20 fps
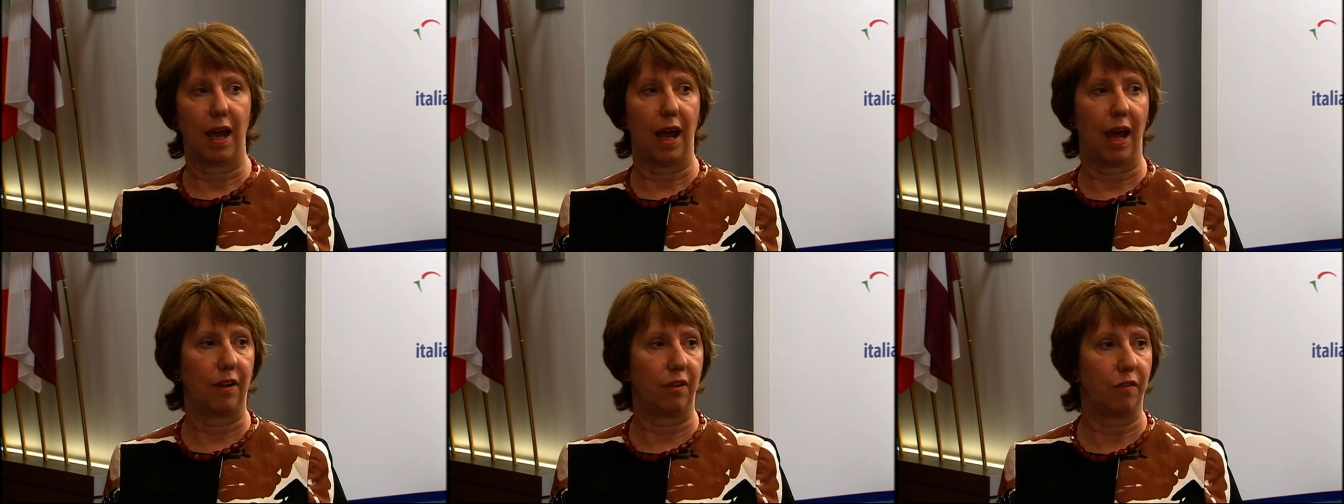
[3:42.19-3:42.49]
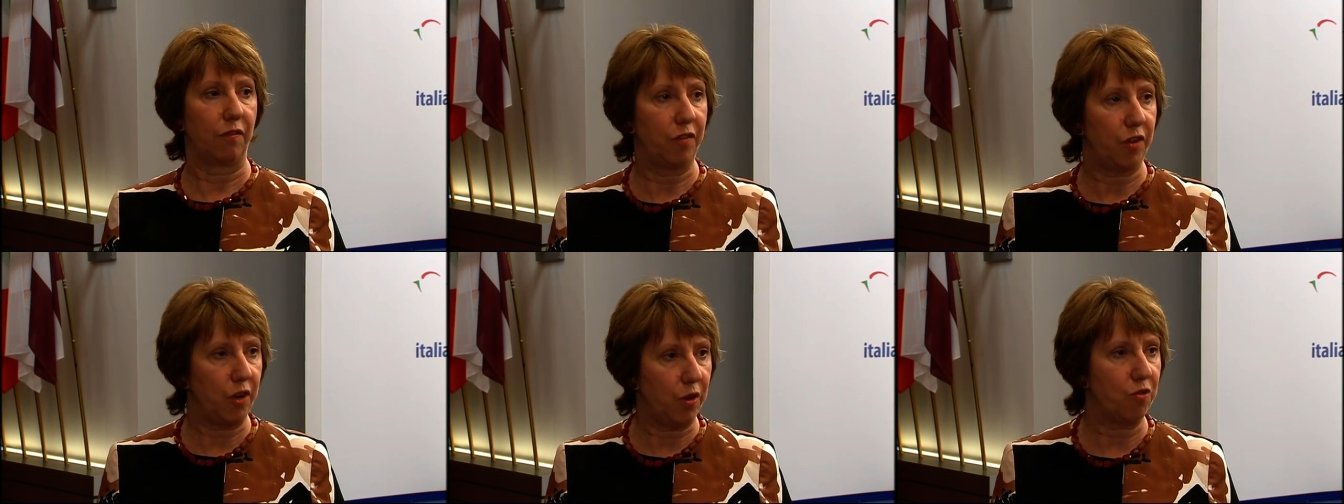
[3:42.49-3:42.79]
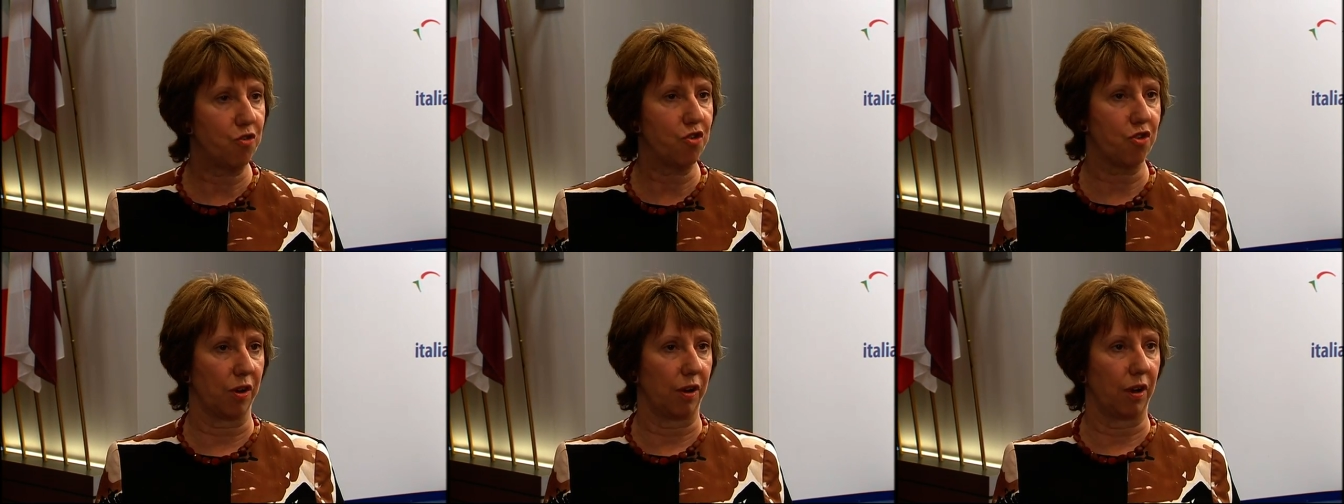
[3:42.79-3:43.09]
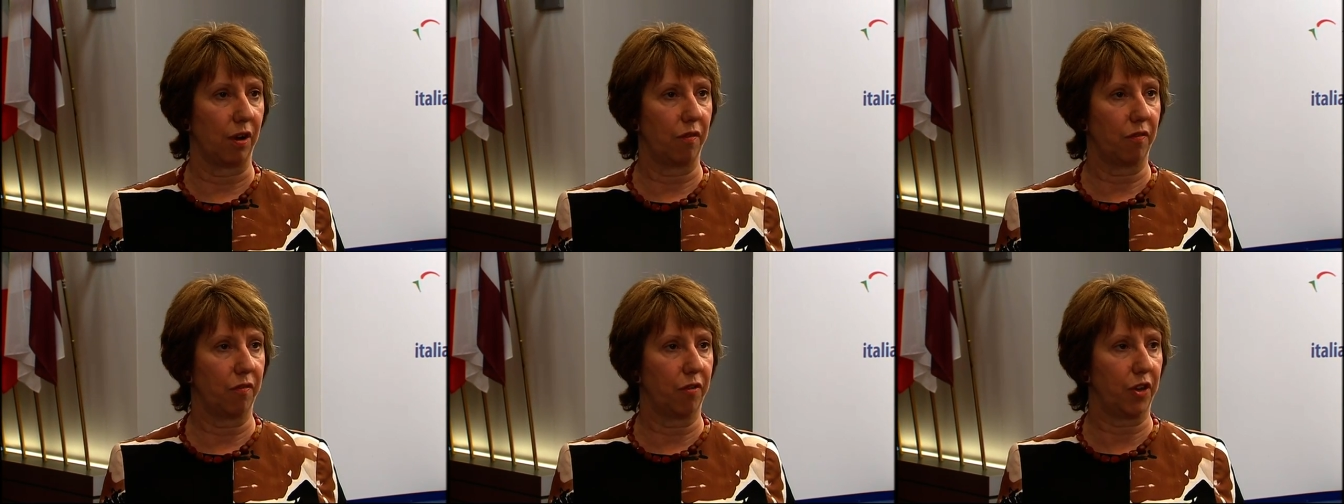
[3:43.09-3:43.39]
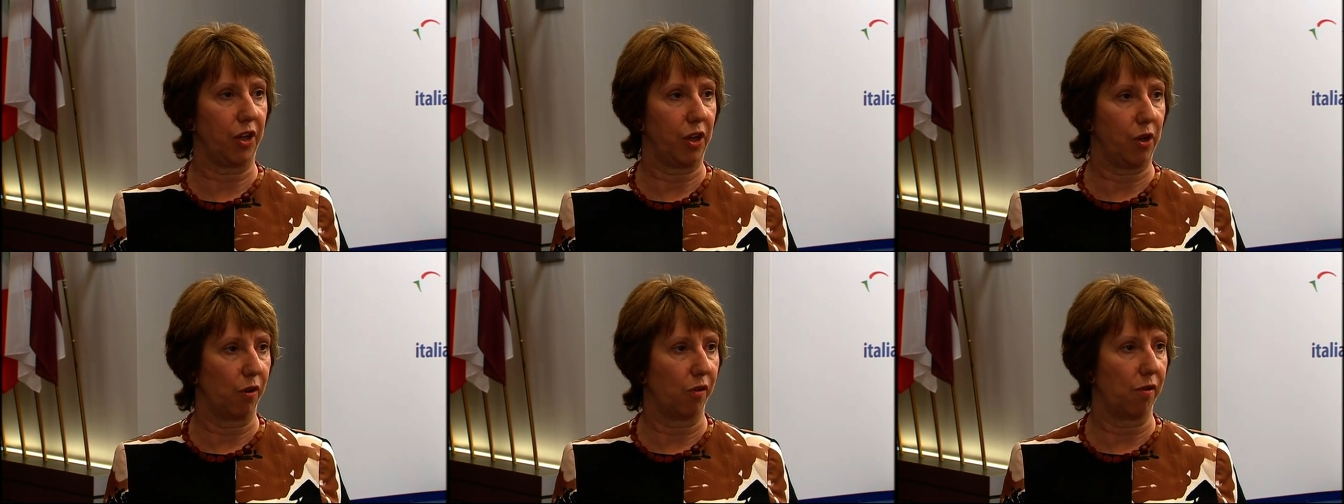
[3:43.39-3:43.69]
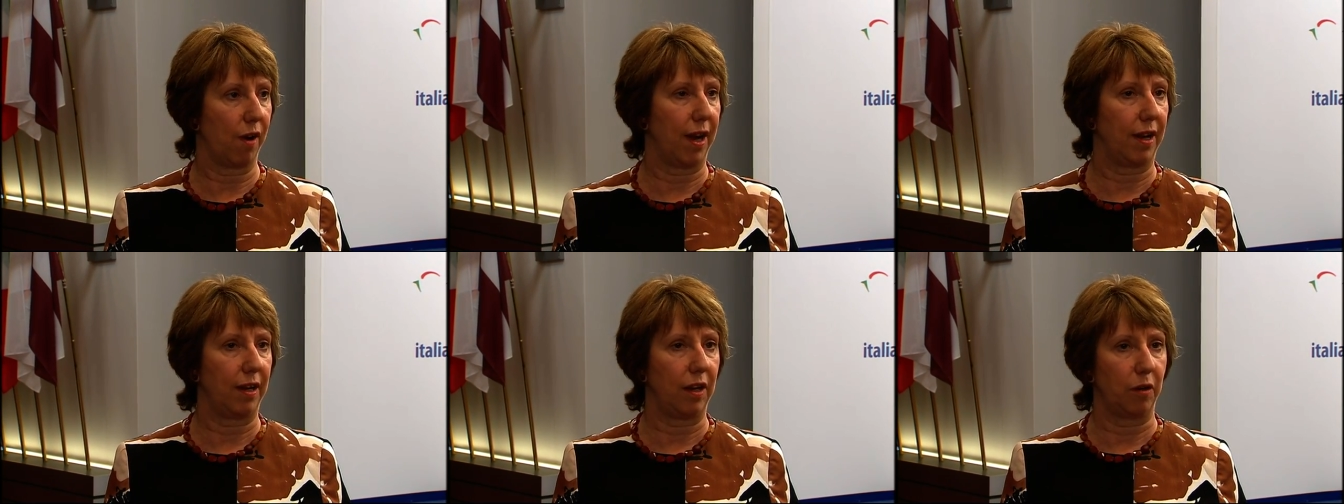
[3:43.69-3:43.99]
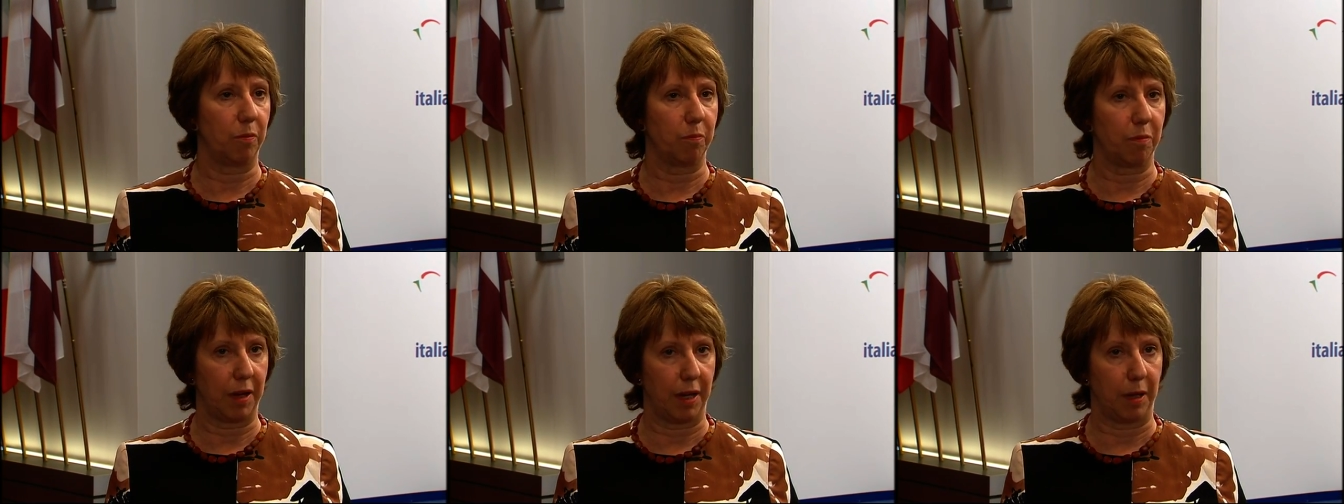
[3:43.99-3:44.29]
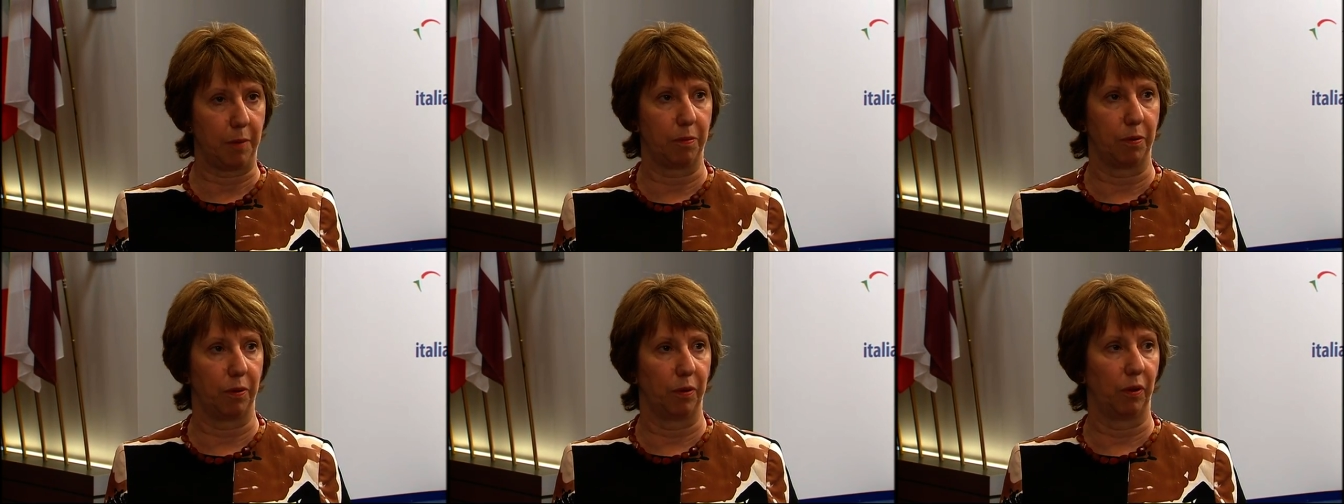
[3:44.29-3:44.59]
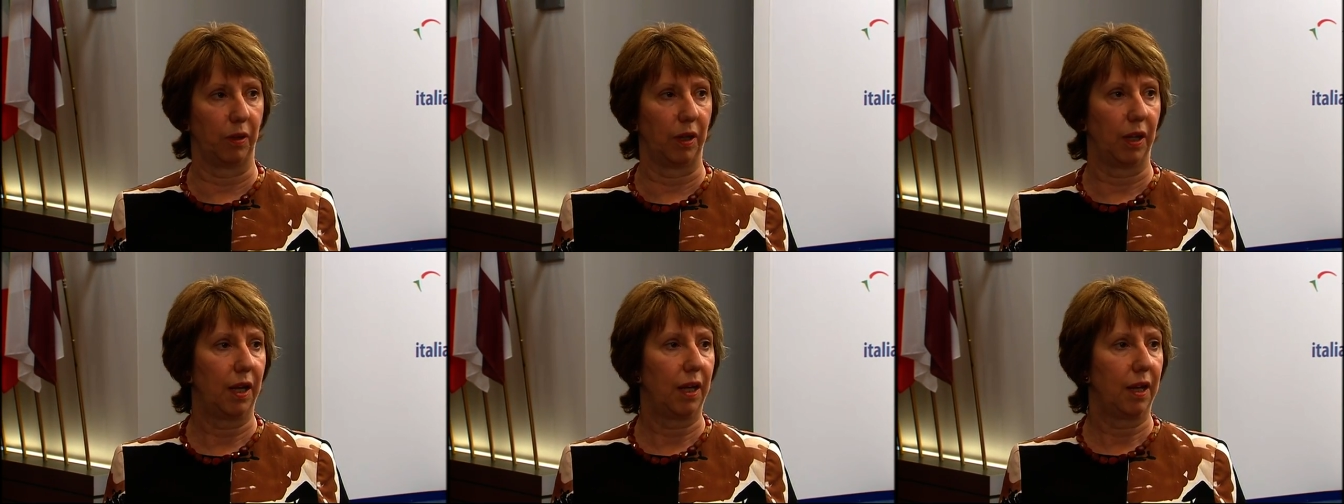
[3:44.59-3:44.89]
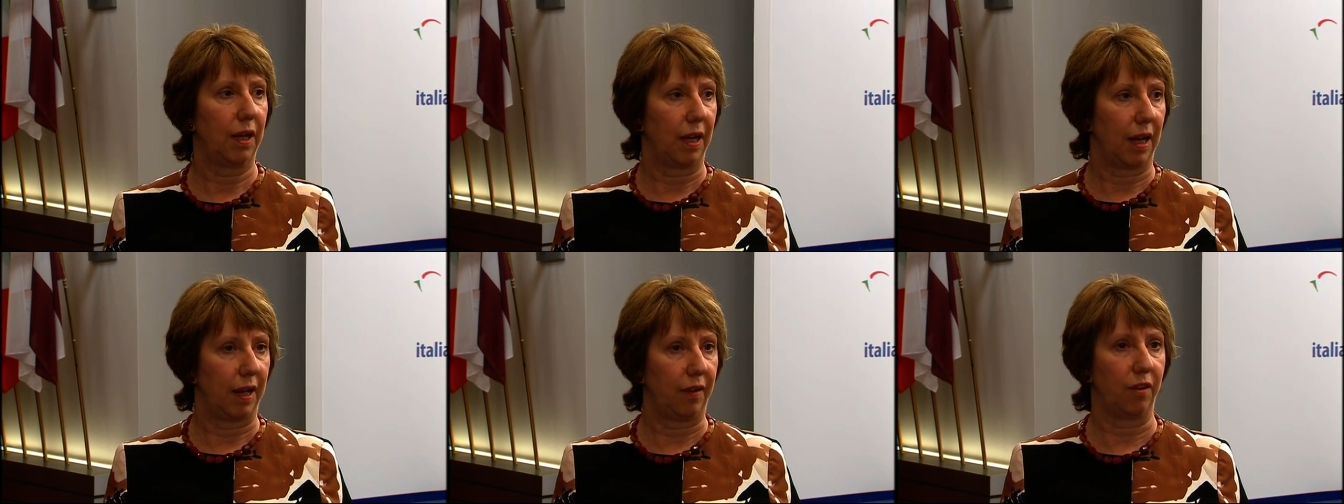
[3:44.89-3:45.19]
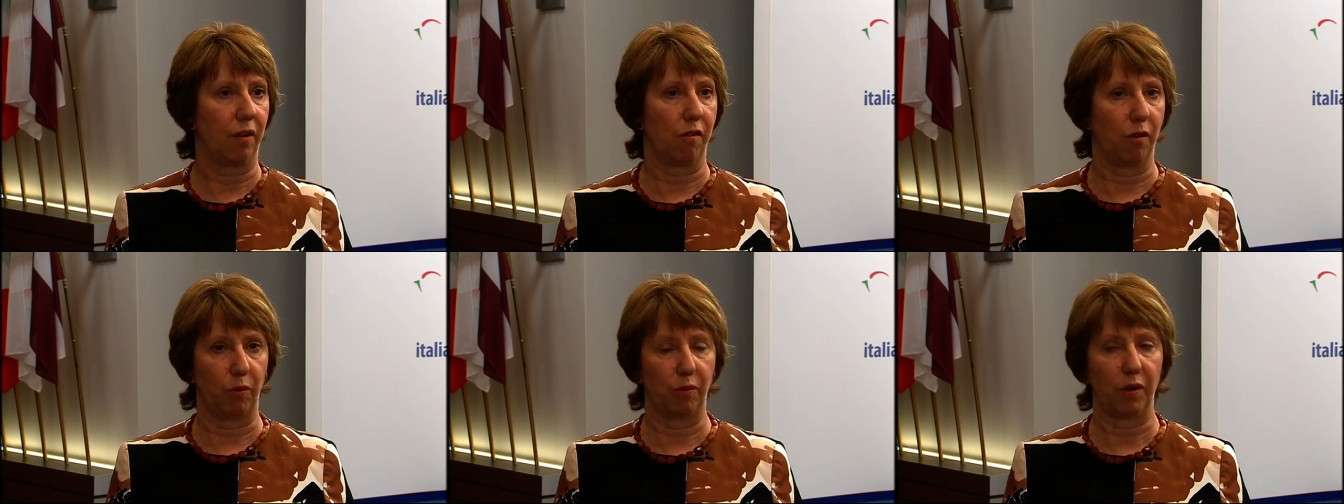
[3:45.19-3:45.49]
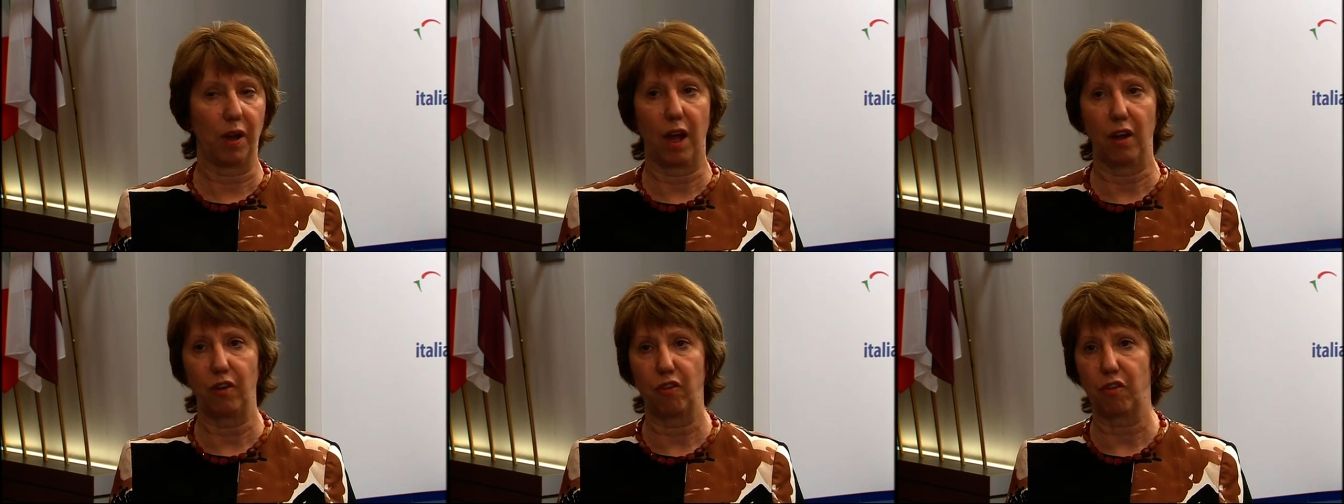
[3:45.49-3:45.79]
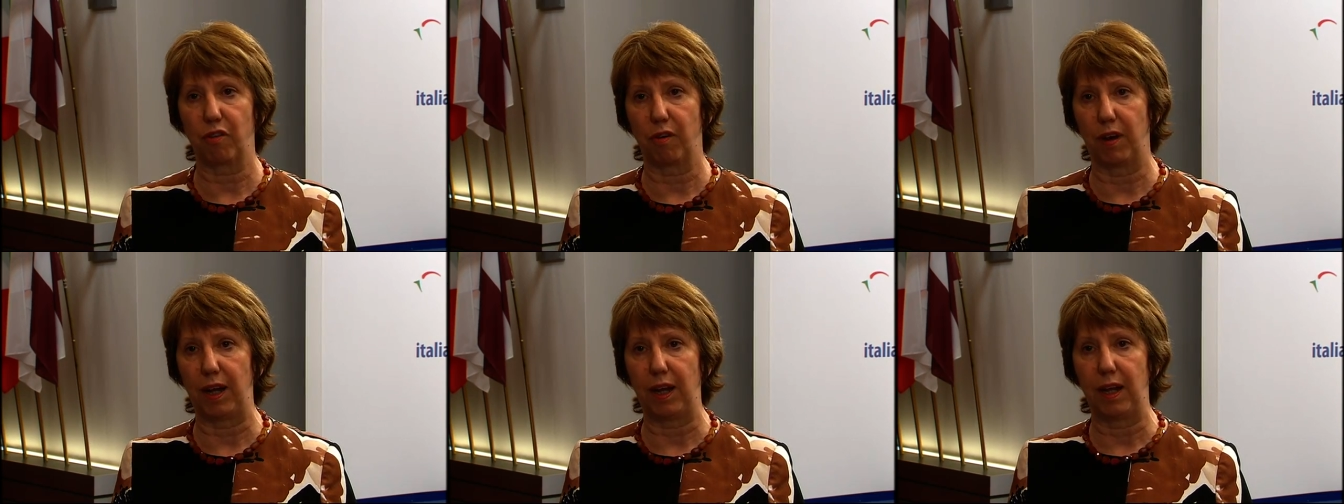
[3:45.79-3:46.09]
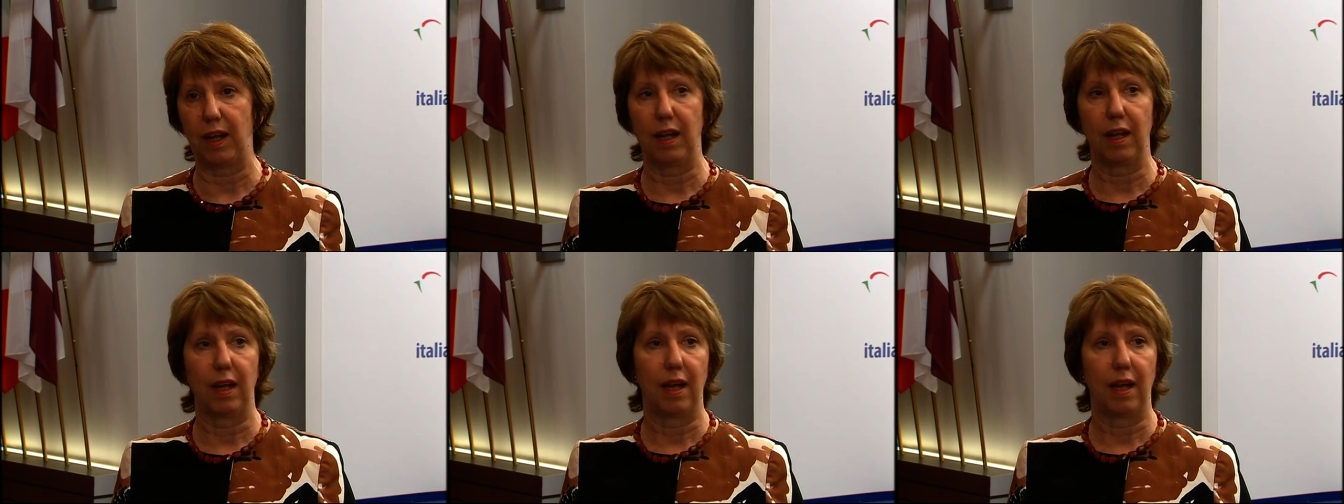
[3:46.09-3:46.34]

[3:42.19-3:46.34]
and the future for the Ukrainian people in their own country,